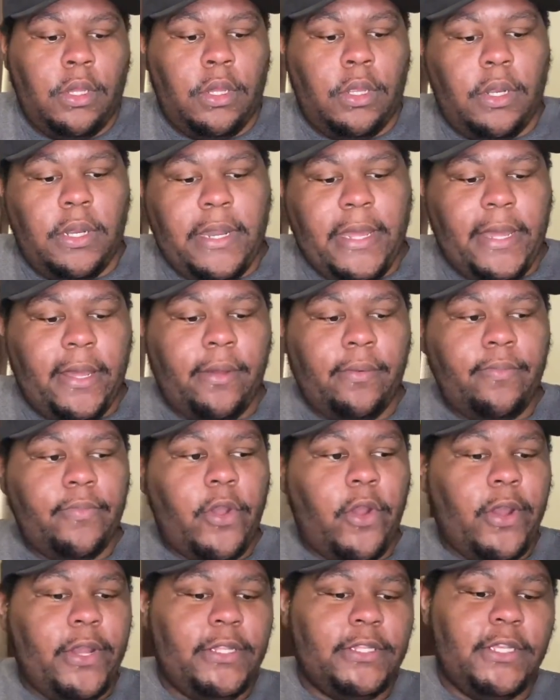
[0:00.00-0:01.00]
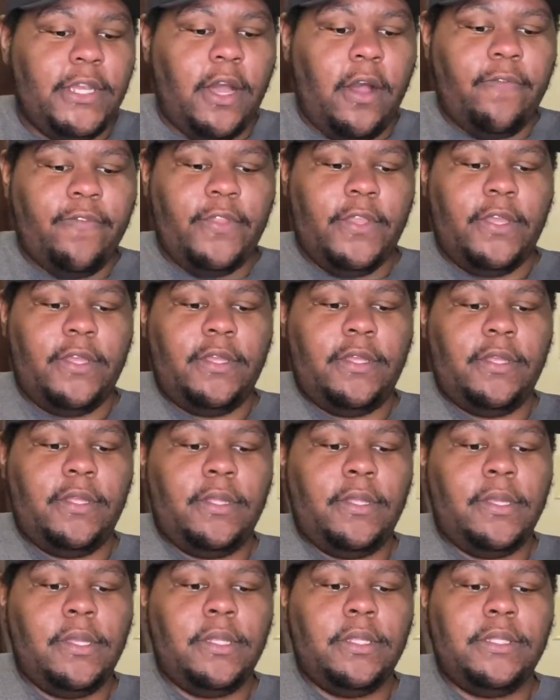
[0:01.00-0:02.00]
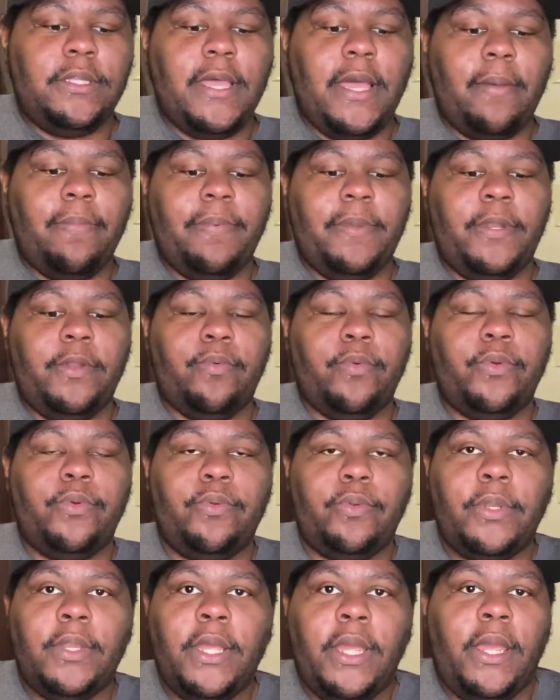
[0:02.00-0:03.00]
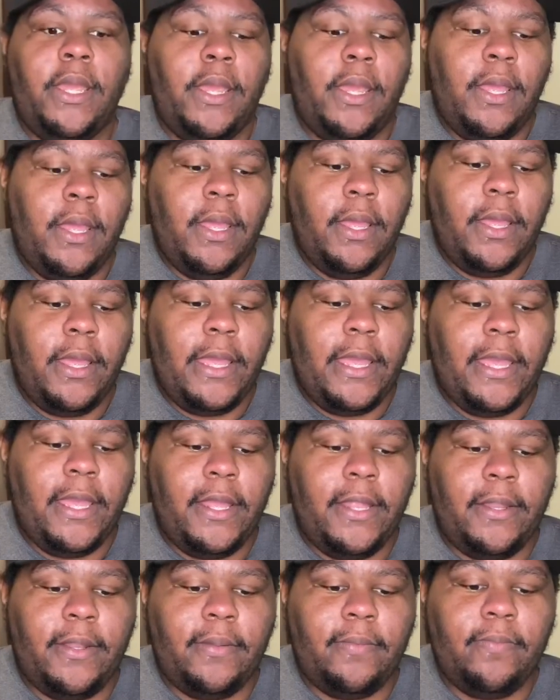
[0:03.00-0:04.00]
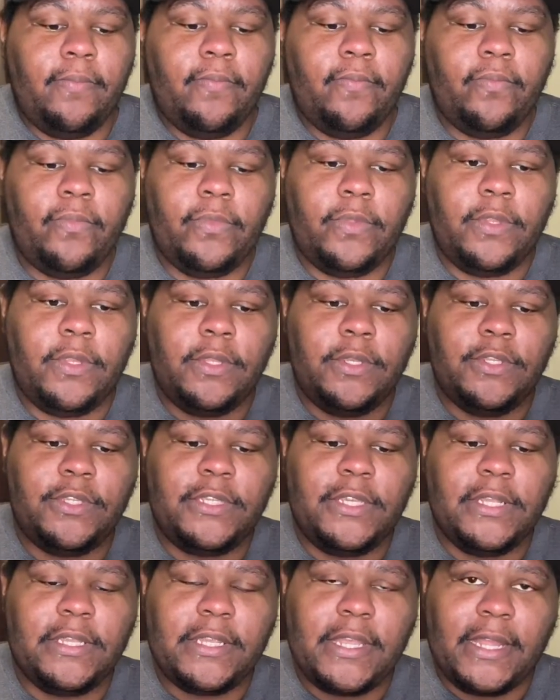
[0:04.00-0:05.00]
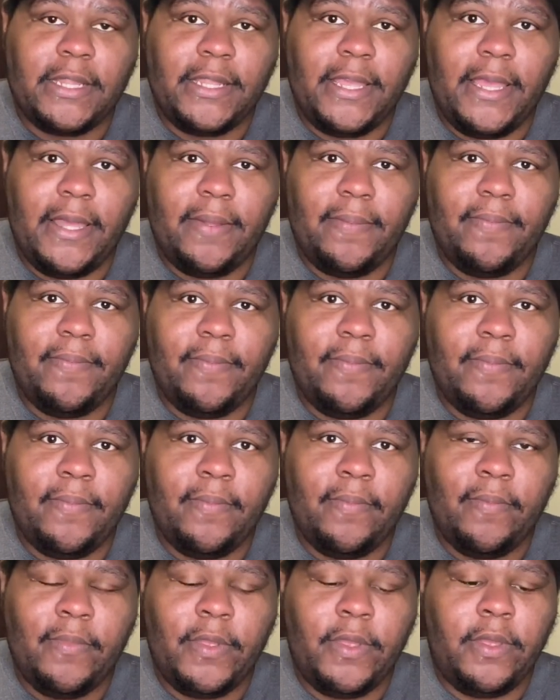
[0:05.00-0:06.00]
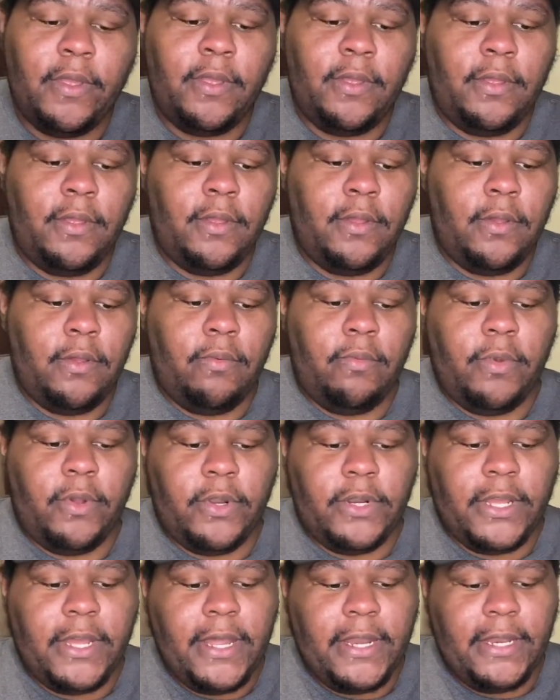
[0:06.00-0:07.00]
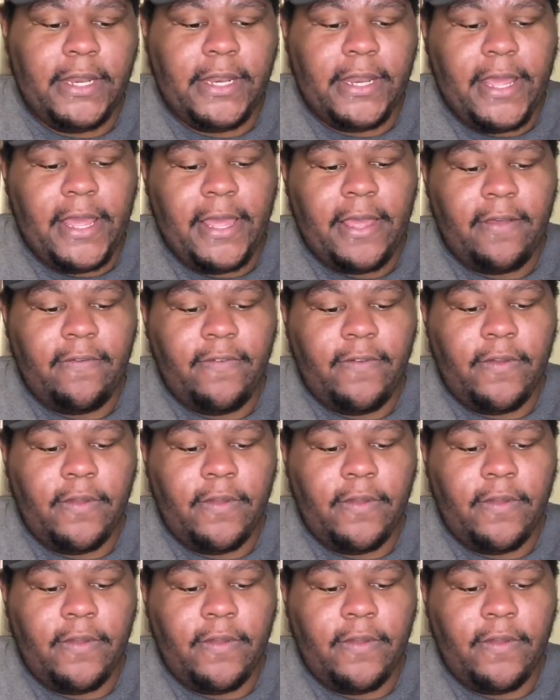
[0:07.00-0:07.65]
Now, I already took off the top and the root, and you see it's like that. I'm going to cut it in half.